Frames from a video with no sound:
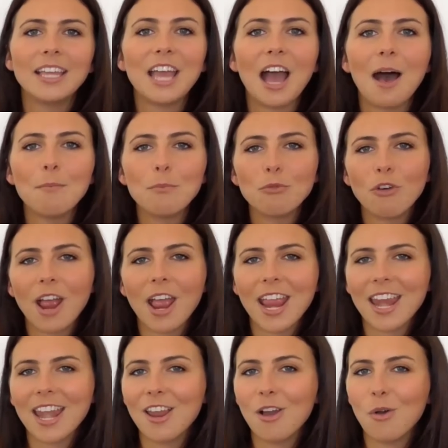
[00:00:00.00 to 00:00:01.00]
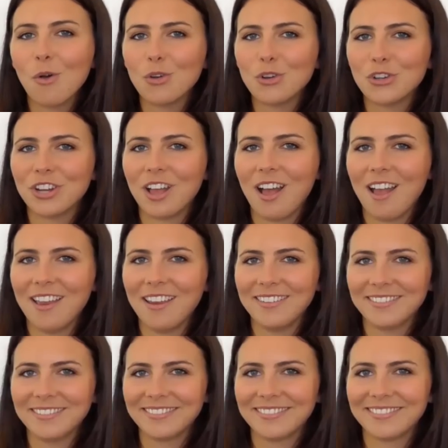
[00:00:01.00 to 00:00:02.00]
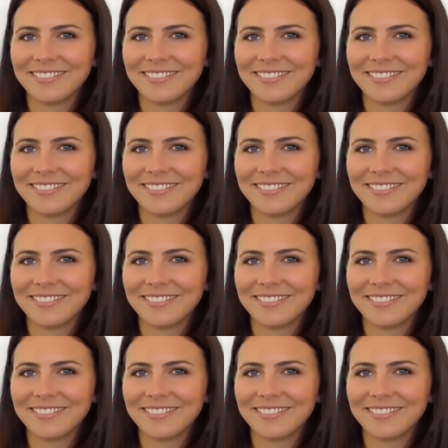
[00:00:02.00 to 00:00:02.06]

Come rain or shine.